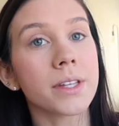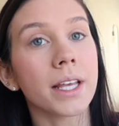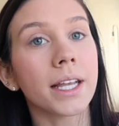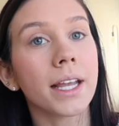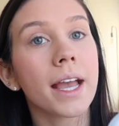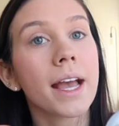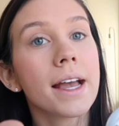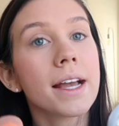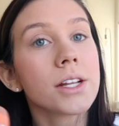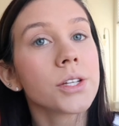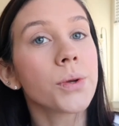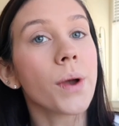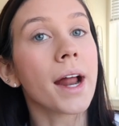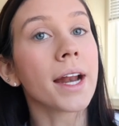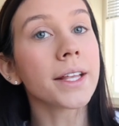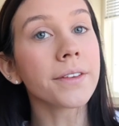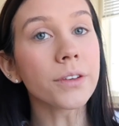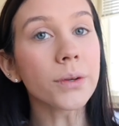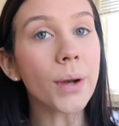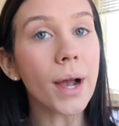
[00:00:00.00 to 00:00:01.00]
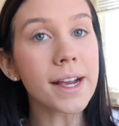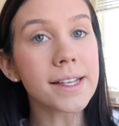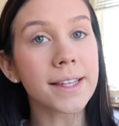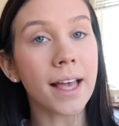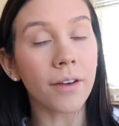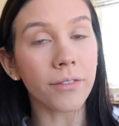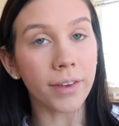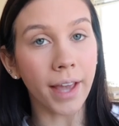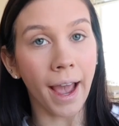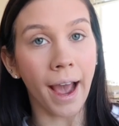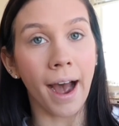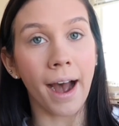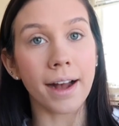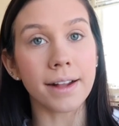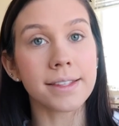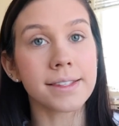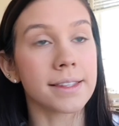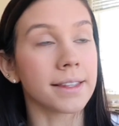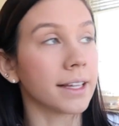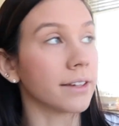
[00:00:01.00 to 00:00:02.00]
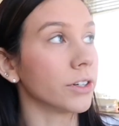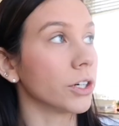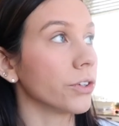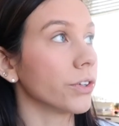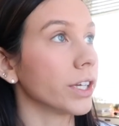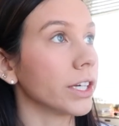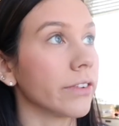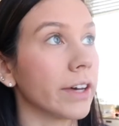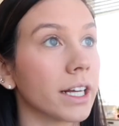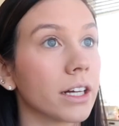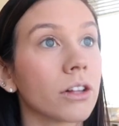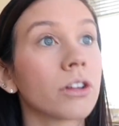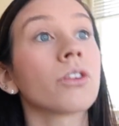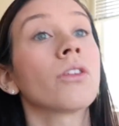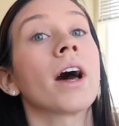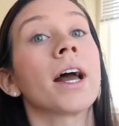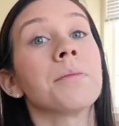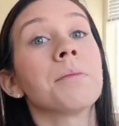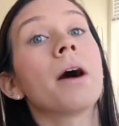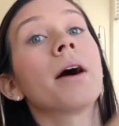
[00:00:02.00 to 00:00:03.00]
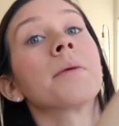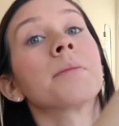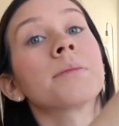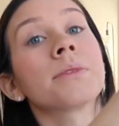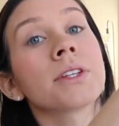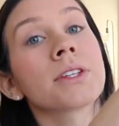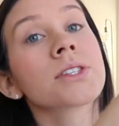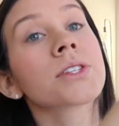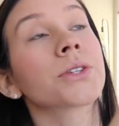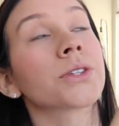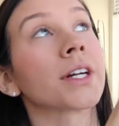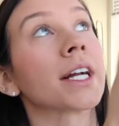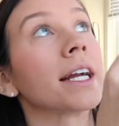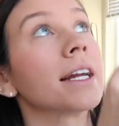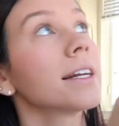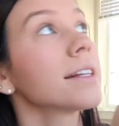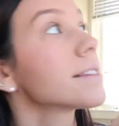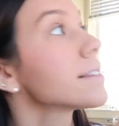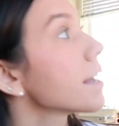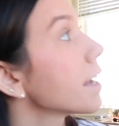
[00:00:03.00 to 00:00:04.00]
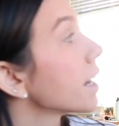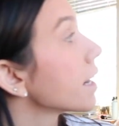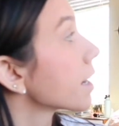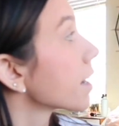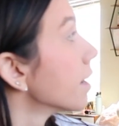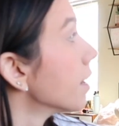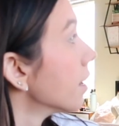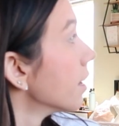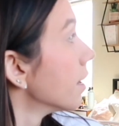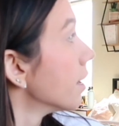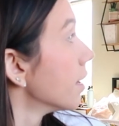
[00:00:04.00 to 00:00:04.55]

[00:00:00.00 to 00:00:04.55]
Like, do any of you guys have cats and they literally like climb up the screen? It's like,